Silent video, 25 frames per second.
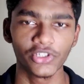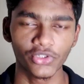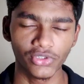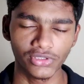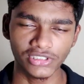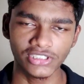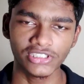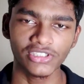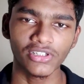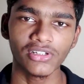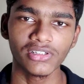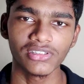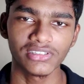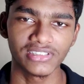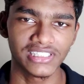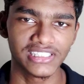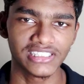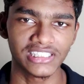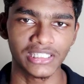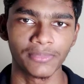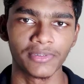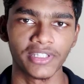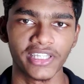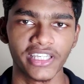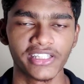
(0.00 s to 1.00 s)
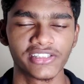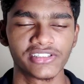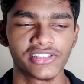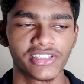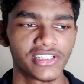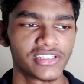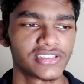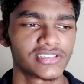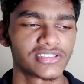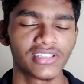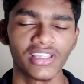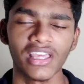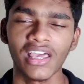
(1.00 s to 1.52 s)
But to install these
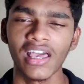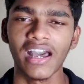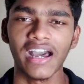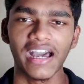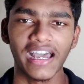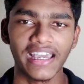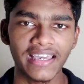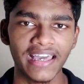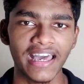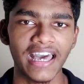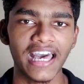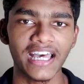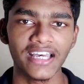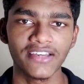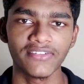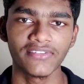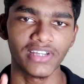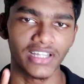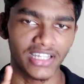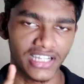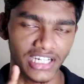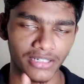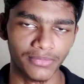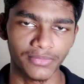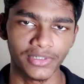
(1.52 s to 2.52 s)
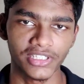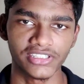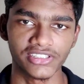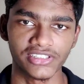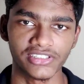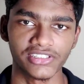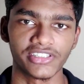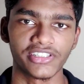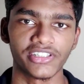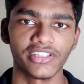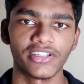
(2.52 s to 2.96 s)
applications, I have a recommendation